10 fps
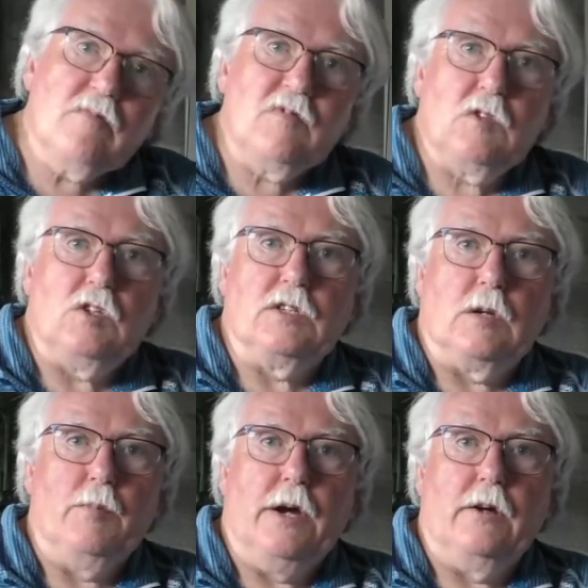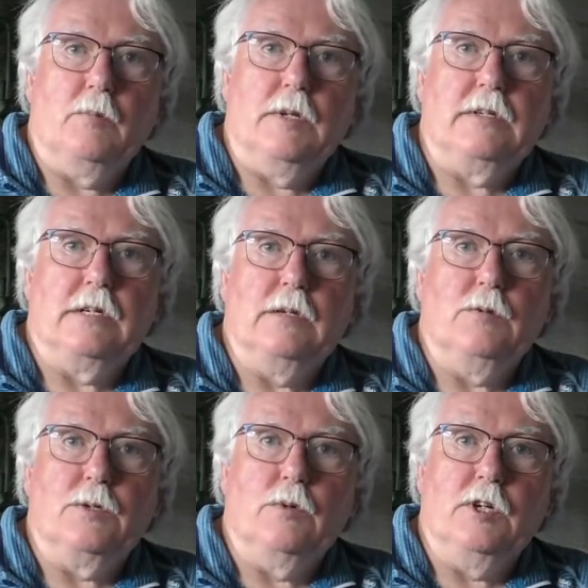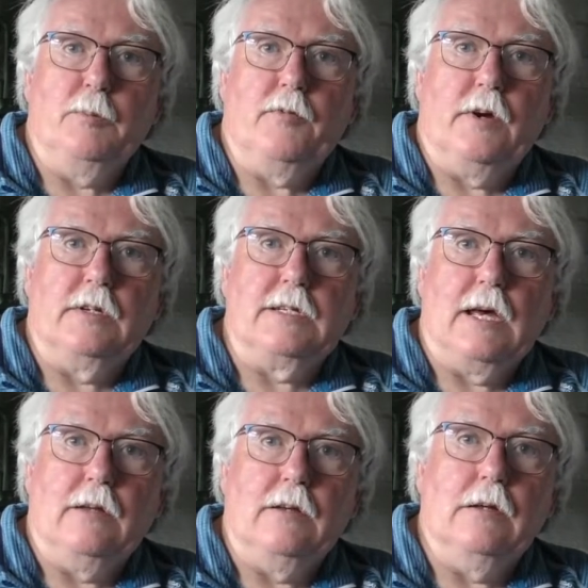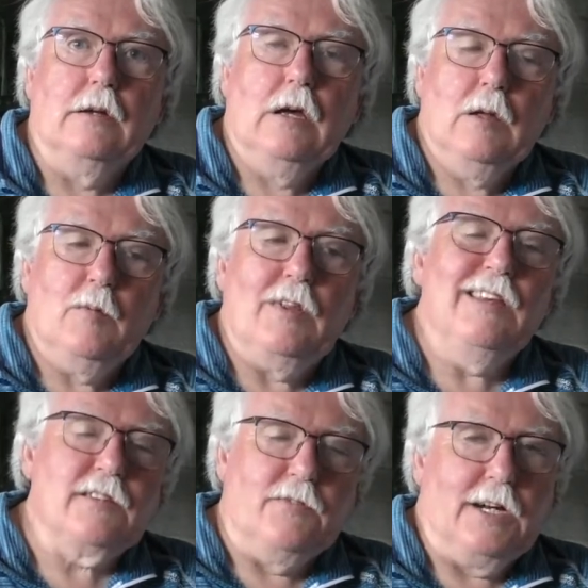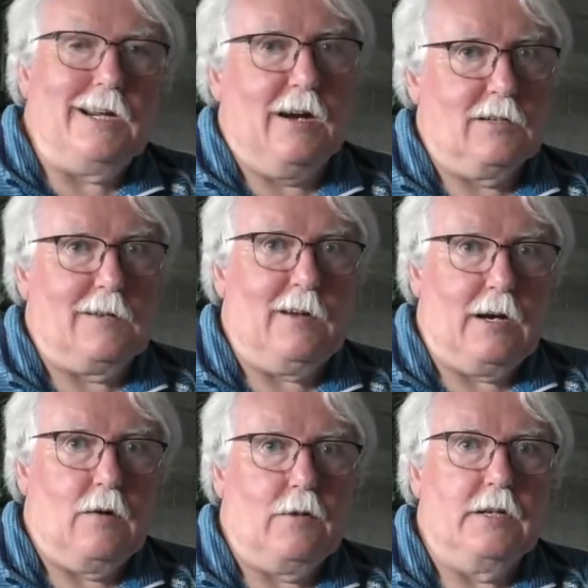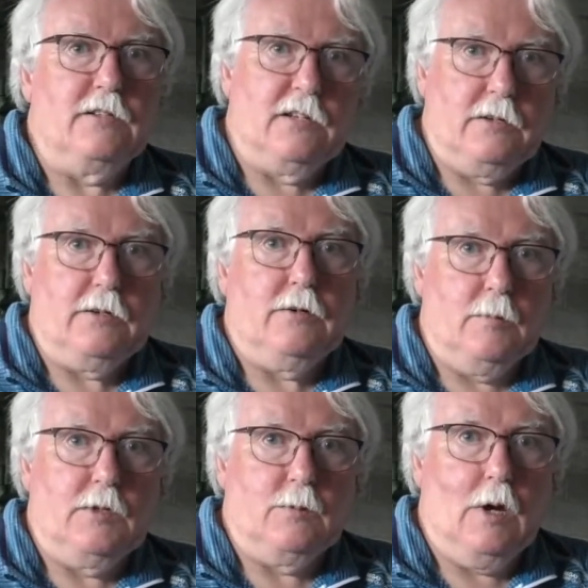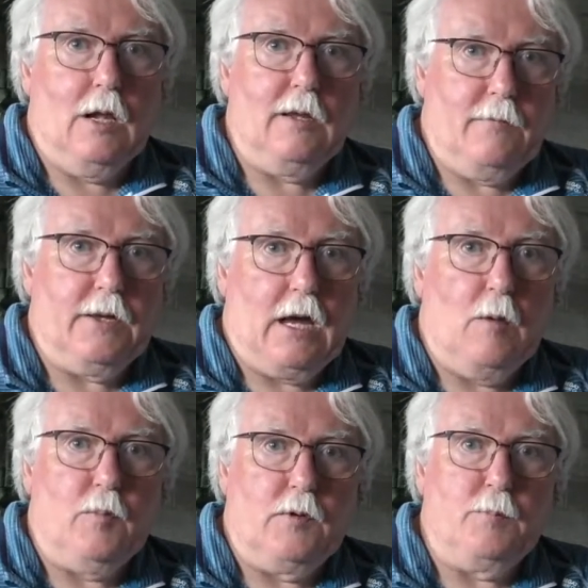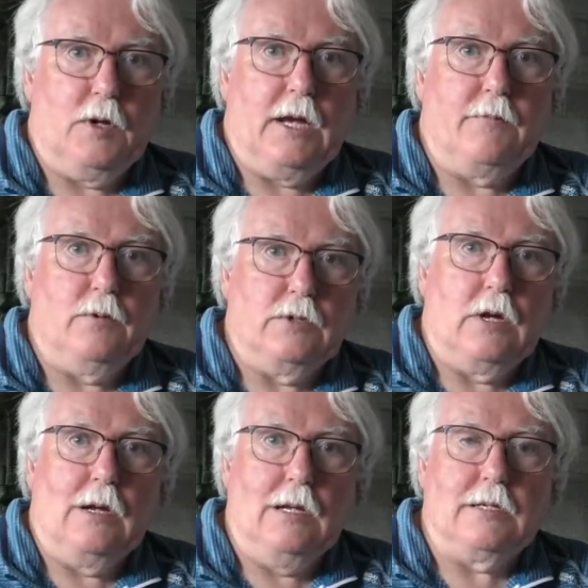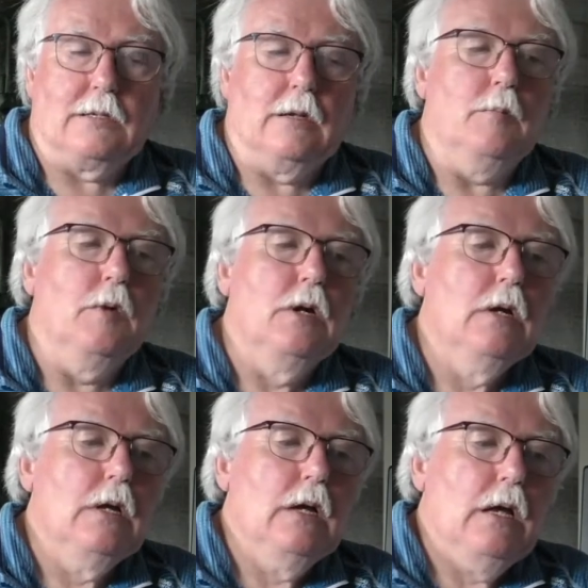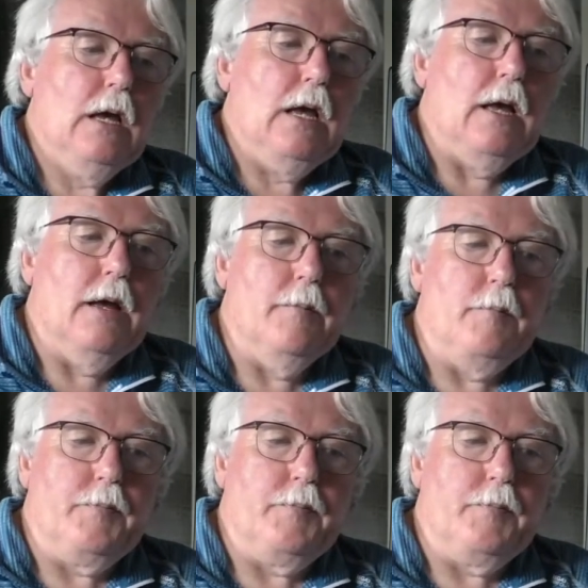just compare them and see which one you prefer to send in. Listen very carefully to the 2 of them as well. If you can, put headphones on and listen to them.